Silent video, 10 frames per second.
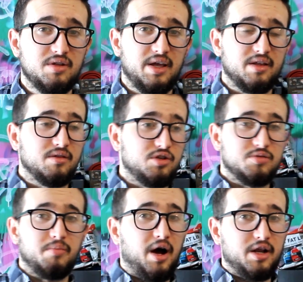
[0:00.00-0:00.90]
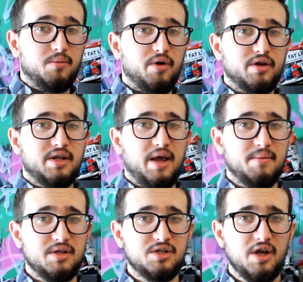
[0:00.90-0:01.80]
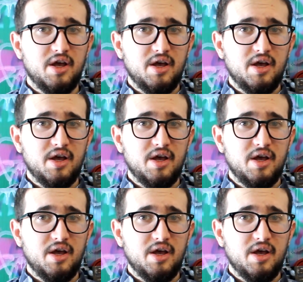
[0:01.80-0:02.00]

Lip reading: like just bodywork damage.